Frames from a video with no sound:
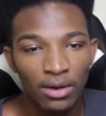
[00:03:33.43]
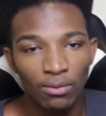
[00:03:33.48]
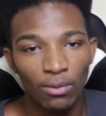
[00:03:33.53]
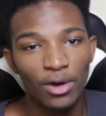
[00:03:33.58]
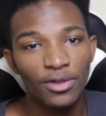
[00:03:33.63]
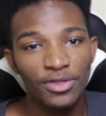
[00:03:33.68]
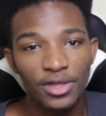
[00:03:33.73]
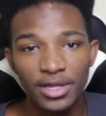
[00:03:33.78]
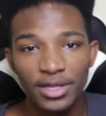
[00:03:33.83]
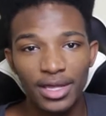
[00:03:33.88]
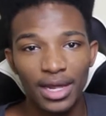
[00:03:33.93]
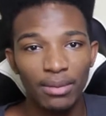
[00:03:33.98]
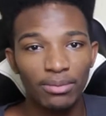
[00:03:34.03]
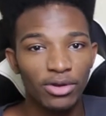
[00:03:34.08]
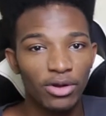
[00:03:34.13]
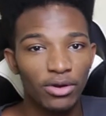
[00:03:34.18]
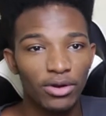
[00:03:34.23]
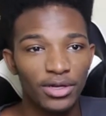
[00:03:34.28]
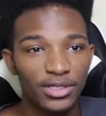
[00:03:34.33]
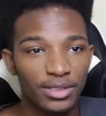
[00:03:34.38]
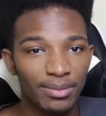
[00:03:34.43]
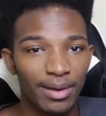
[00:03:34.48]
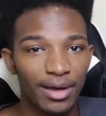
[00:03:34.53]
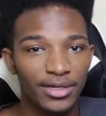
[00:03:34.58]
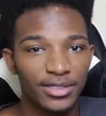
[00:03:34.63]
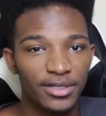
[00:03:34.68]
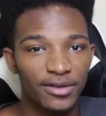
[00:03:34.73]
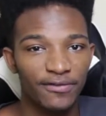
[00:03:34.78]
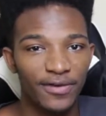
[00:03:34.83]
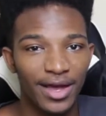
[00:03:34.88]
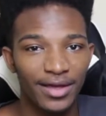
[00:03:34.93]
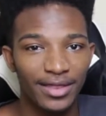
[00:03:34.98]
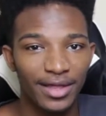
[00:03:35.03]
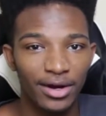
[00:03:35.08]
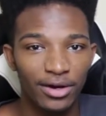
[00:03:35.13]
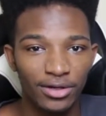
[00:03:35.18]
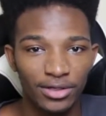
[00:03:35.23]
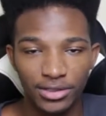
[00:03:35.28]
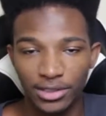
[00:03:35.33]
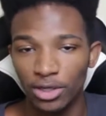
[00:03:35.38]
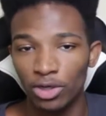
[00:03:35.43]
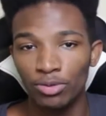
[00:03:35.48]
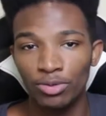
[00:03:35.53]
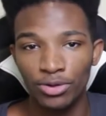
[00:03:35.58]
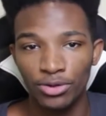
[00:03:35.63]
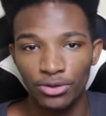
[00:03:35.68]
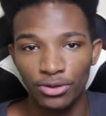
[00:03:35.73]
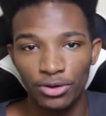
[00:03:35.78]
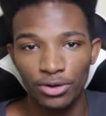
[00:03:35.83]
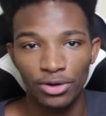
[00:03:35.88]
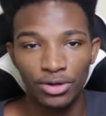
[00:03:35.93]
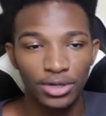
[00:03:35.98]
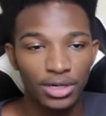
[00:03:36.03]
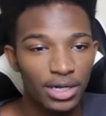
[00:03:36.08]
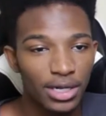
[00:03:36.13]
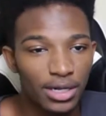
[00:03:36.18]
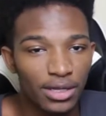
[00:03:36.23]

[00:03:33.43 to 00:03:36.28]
One thing that I'm curious about is the fact that on October 3rd,